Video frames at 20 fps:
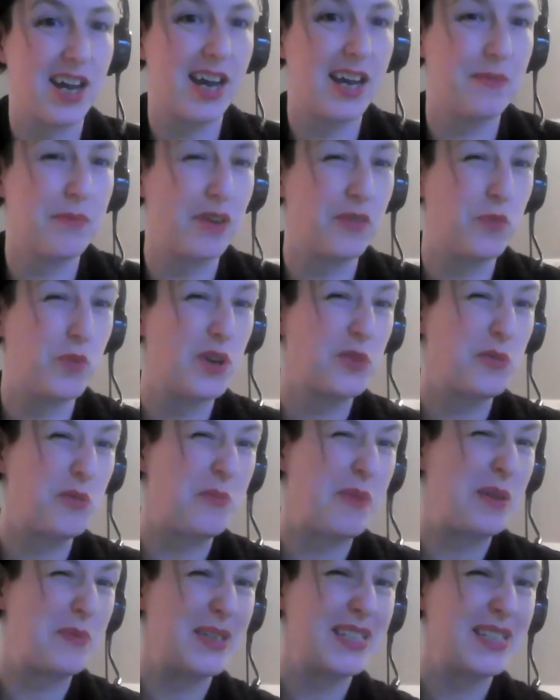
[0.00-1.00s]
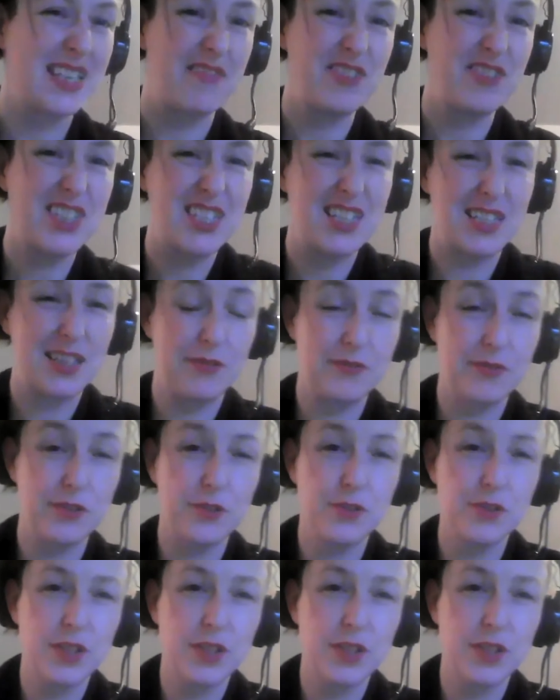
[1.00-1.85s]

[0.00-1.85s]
I've worked with maybe 70 different